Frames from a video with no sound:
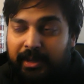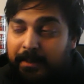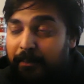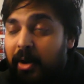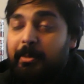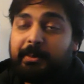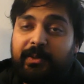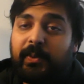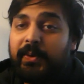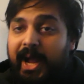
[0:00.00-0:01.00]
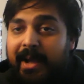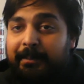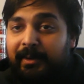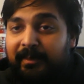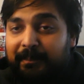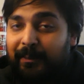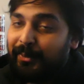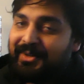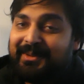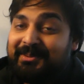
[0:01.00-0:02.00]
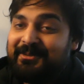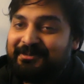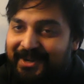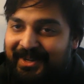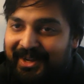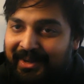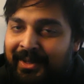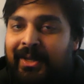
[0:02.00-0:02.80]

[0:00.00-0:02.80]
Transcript: it probably won't happen, but wouldn't it be funny?